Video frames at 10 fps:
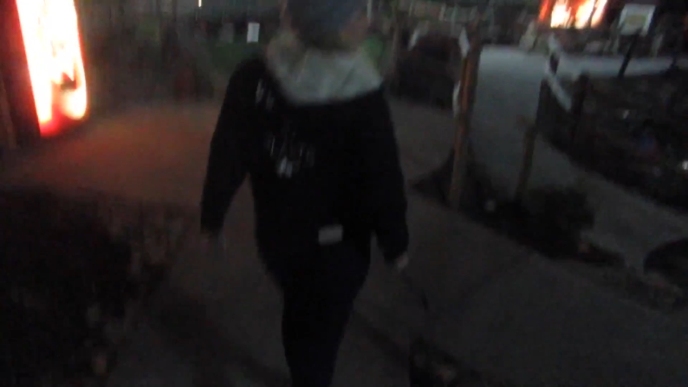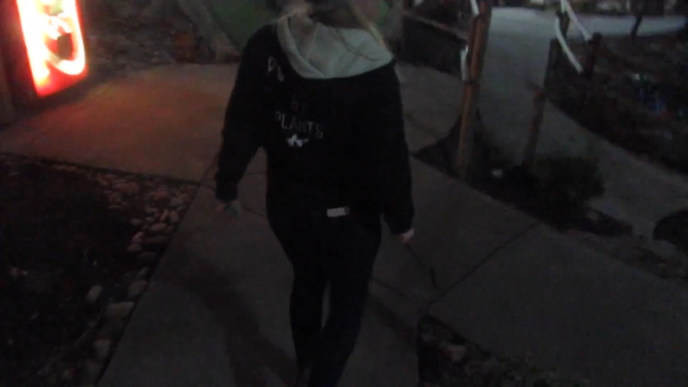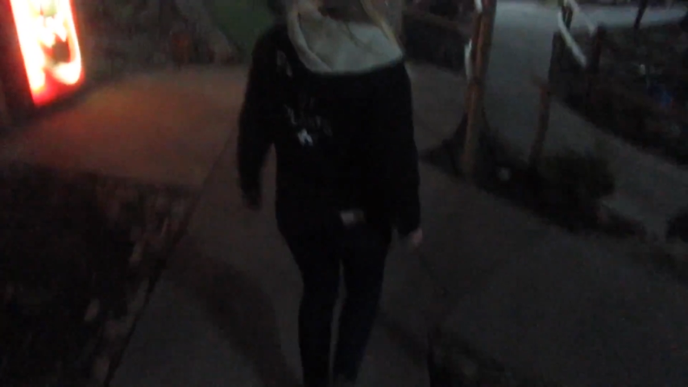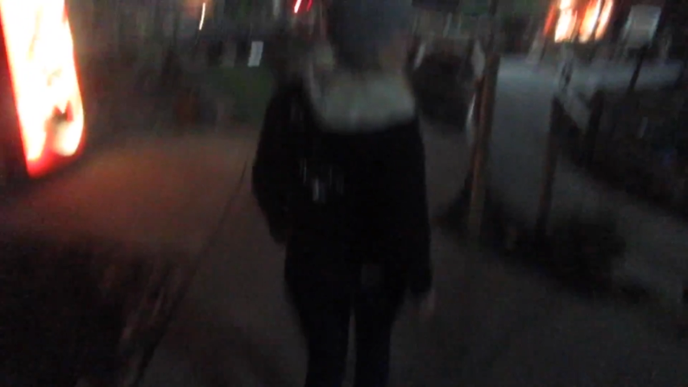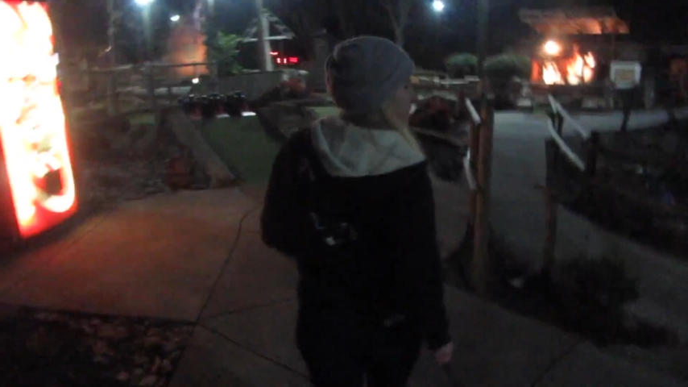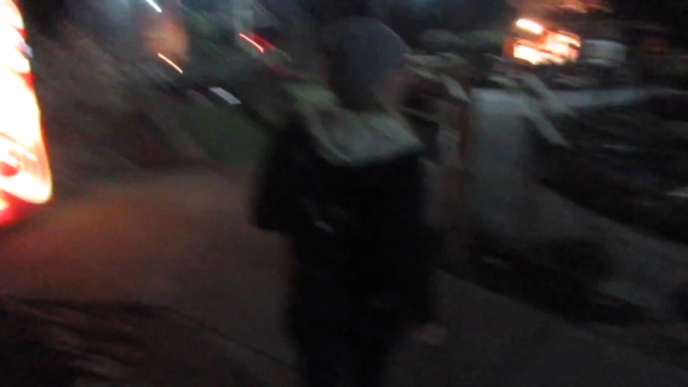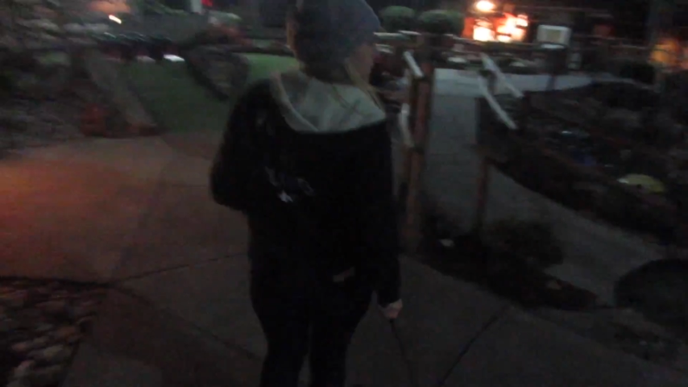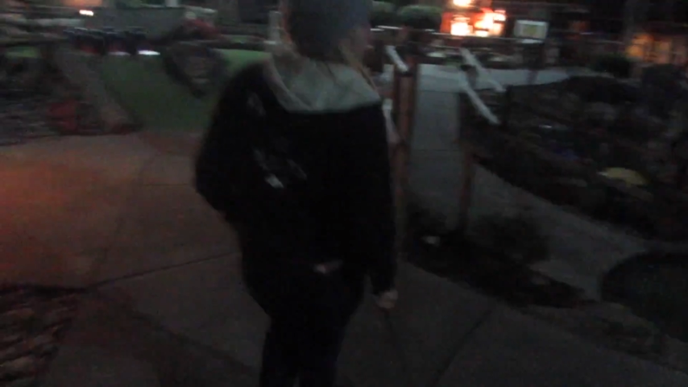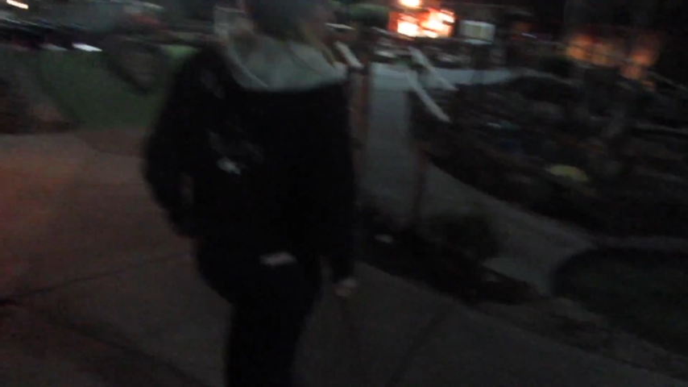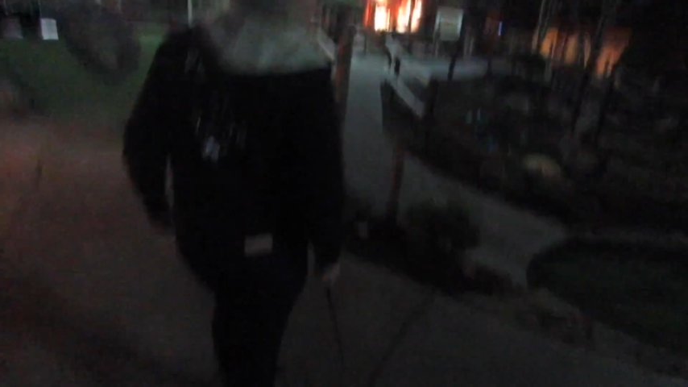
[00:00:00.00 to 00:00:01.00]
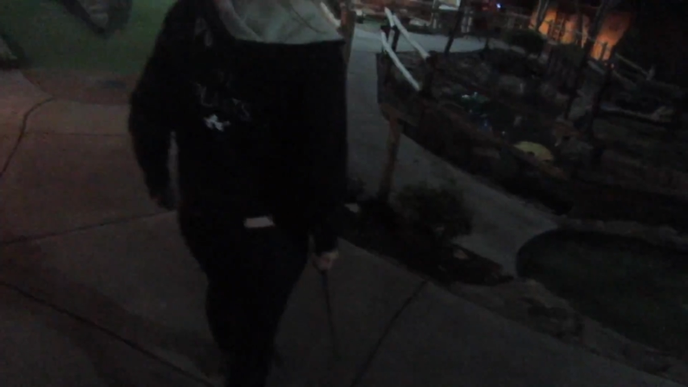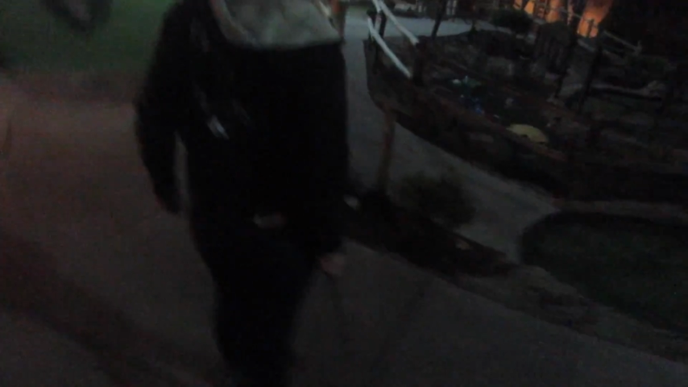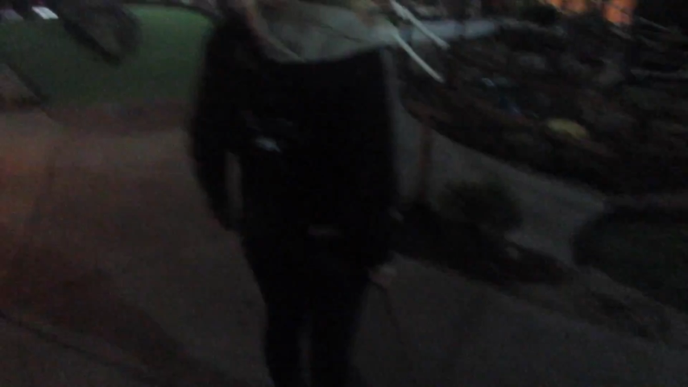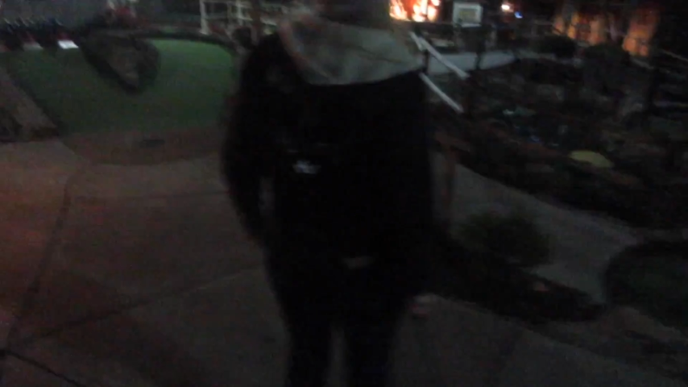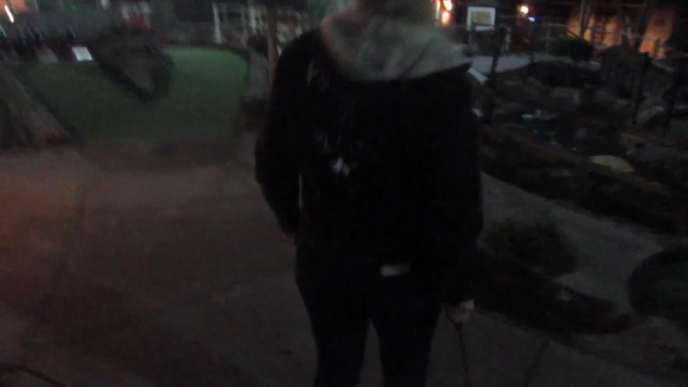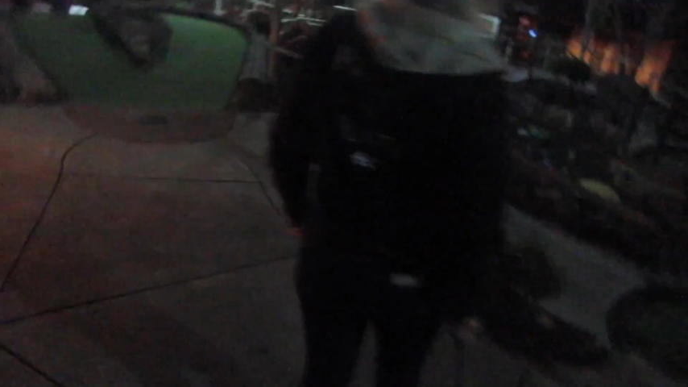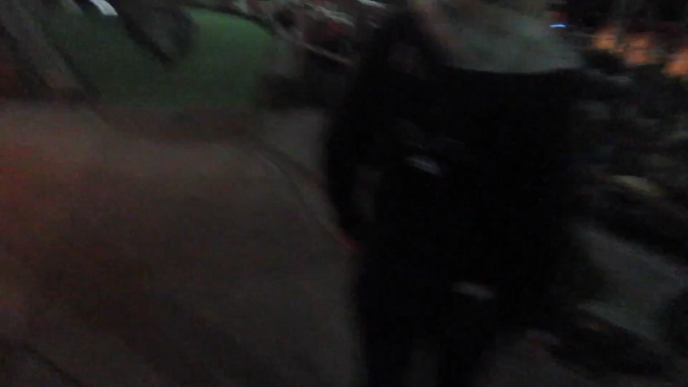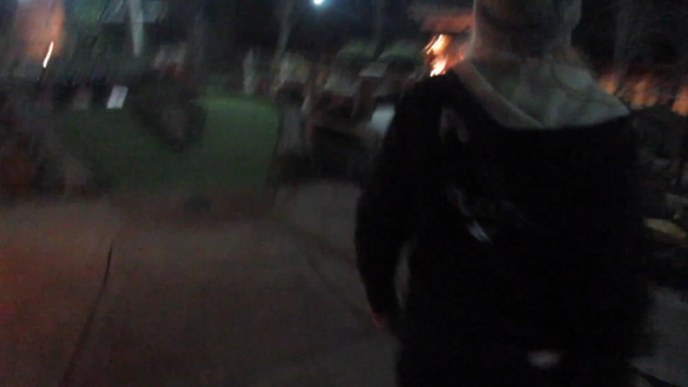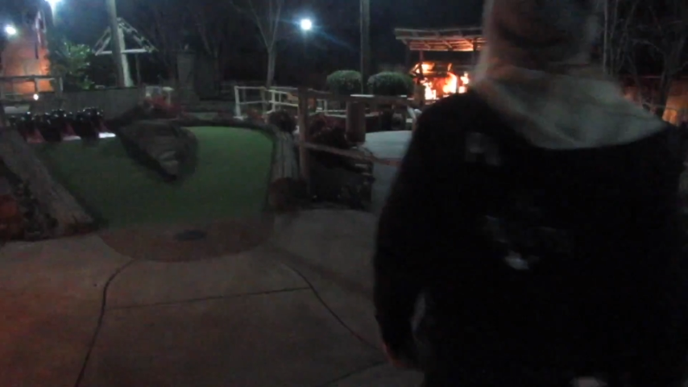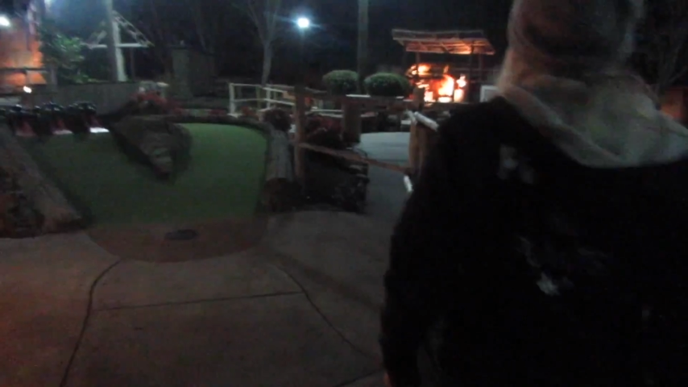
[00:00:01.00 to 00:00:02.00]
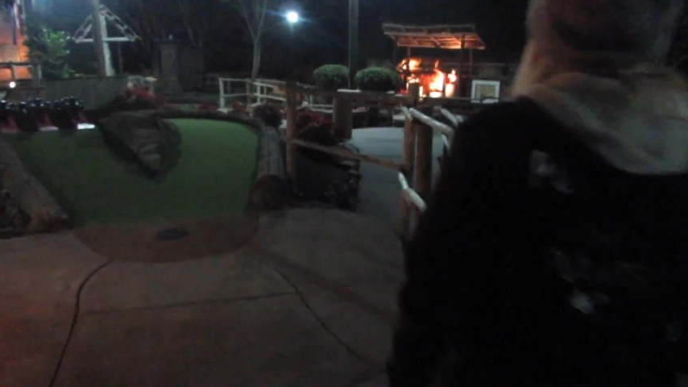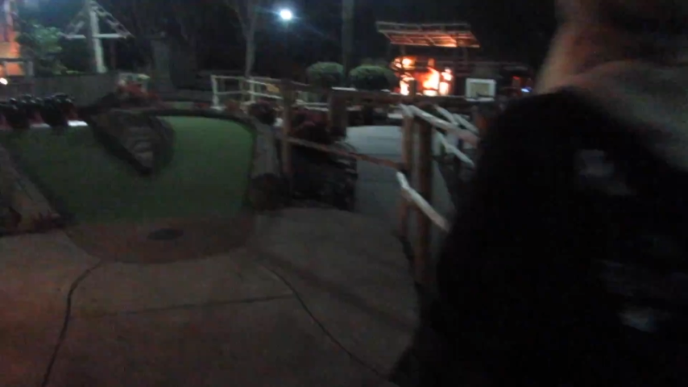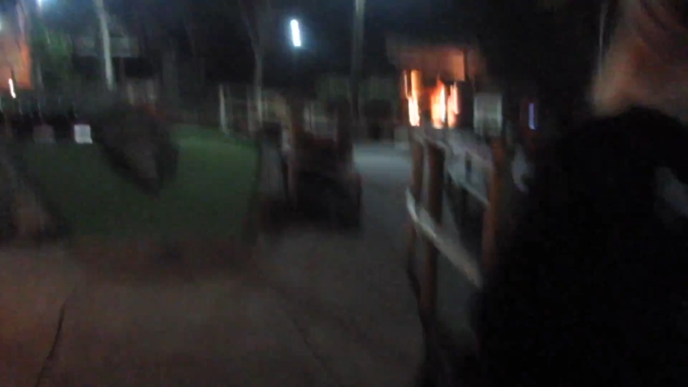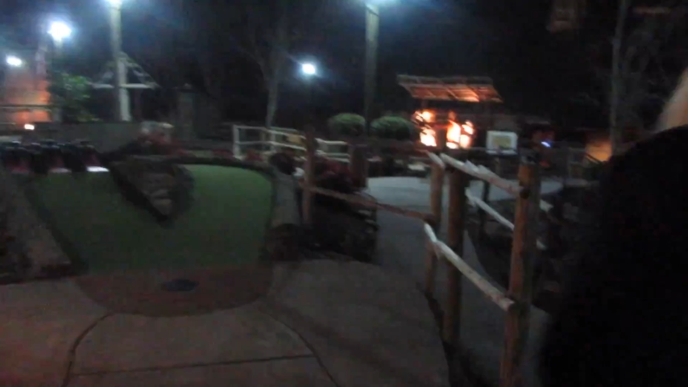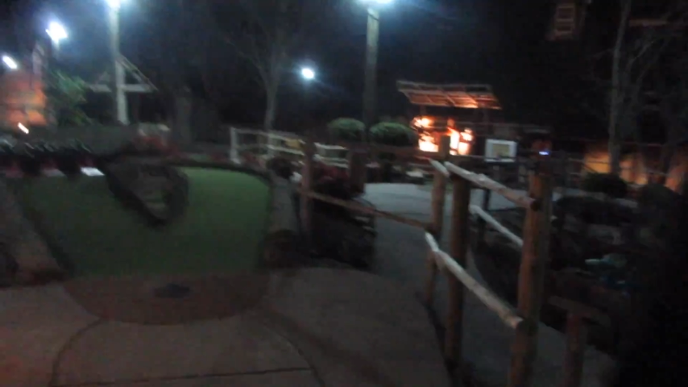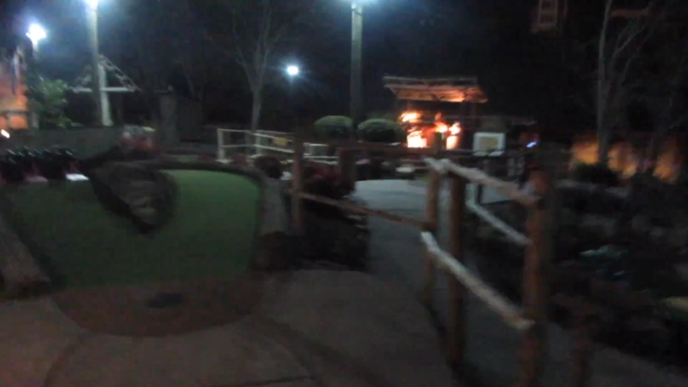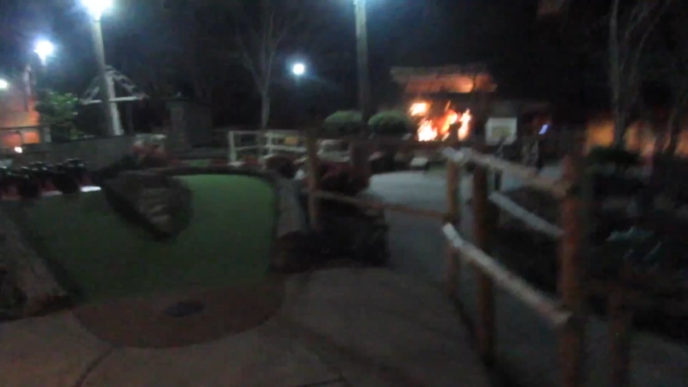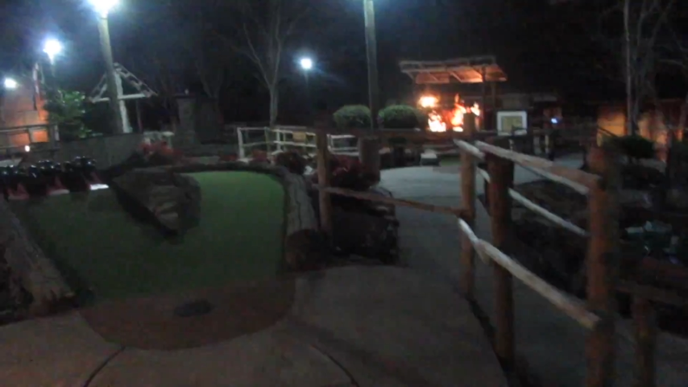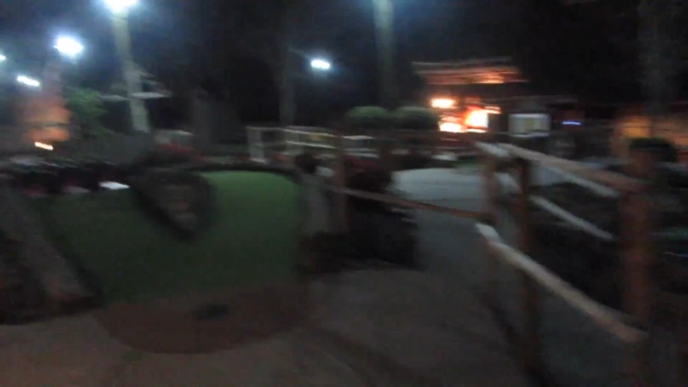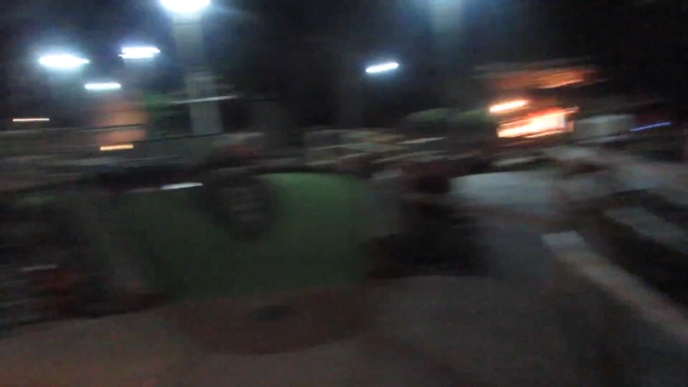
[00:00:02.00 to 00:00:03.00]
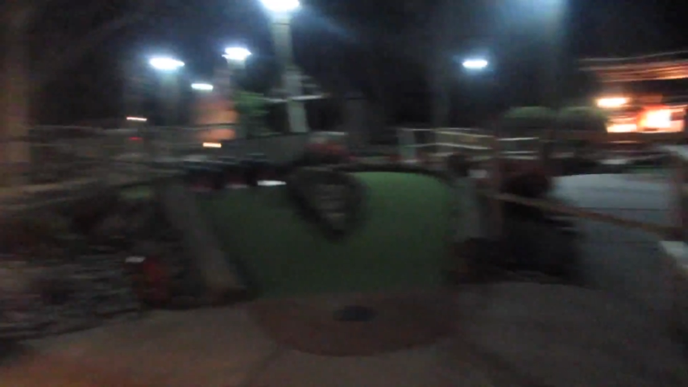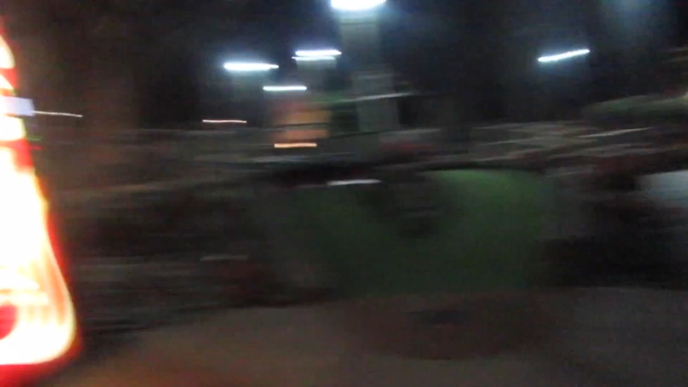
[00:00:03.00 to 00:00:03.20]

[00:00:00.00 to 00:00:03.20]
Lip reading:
[unreadable: no face in view]